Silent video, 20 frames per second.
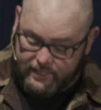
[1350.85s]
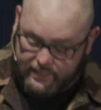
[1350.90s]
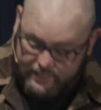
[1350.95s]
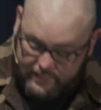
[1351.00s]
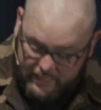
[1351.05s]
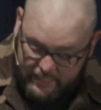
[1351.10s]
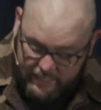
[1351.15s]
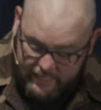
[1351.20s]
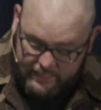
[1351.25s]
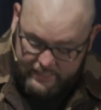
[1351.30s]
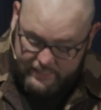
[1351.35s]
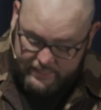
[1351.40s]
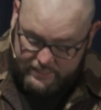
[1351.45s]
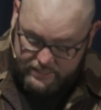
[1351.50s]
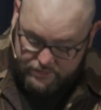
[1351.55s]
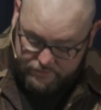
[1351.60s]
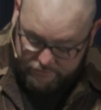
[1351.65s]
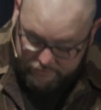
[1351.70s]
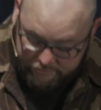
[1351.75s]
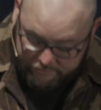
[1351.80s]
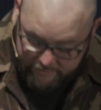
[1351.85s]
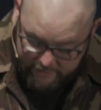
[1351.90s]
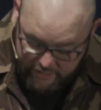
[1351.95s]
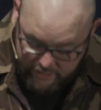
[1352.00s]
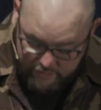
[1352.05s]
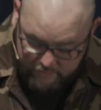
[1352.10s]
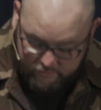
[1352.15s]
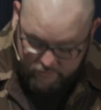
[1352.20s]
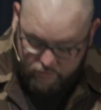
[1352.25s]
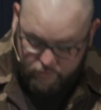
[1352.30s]
God is
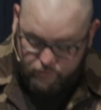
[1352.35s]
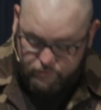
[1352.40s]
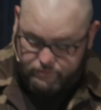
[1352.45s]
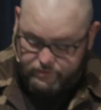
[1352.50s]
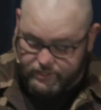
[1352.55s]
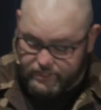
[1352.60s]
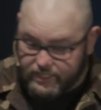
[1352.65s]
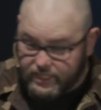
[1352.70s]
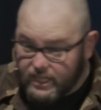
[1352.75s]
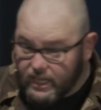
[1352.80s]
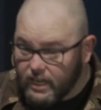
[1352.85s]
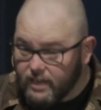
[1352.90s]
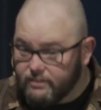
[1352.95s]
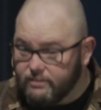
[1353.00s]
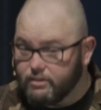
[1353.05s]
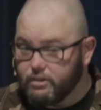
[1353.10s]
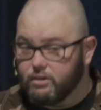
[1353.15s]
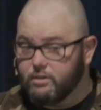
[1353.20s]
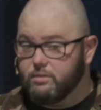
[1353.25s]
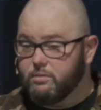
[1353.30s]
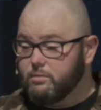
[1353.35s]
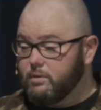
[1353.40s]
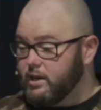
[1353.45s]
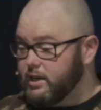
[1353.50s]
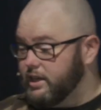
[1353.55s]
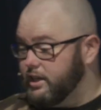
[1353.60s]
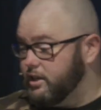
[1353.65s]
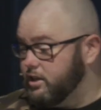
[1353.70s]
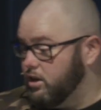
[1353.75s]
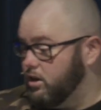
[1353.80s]
faithful to cover what
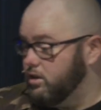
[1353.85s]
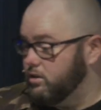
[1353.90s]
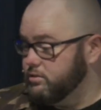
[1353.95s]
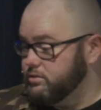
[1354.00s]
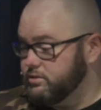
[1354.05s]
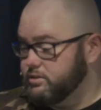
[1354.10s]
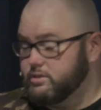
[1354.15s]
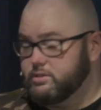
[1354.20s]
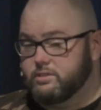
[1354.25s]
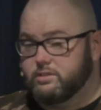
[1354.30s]
he calls.